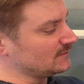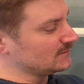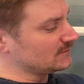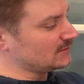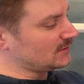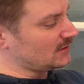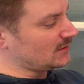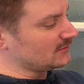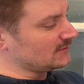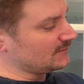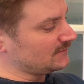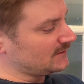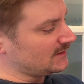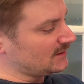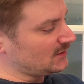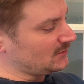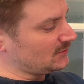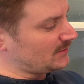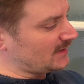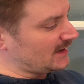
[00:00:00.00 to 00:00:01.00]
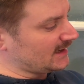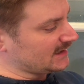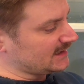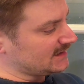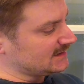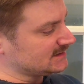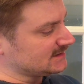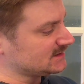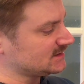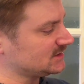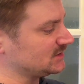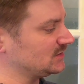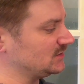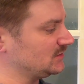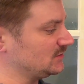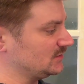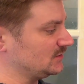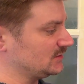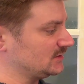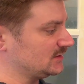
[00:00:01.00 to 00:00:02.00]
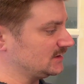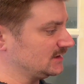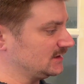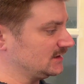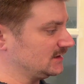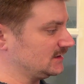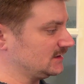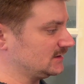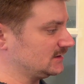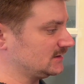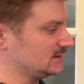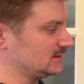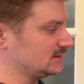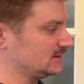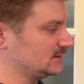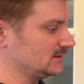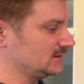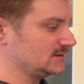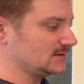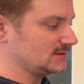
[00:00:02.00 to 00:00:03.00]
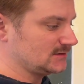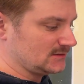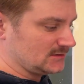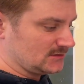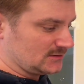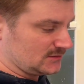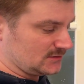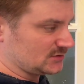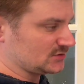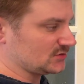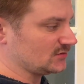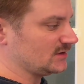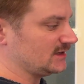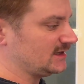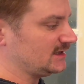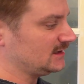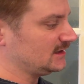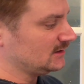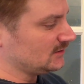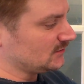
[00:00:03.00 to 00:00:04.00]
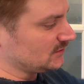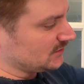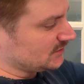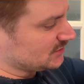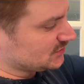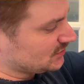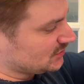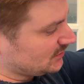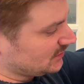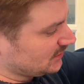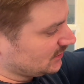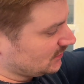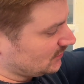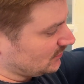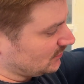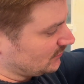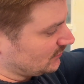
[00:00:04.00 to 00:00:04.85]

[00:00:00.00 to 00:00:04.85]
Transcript: chlorophyll back into the tree or the trunk or the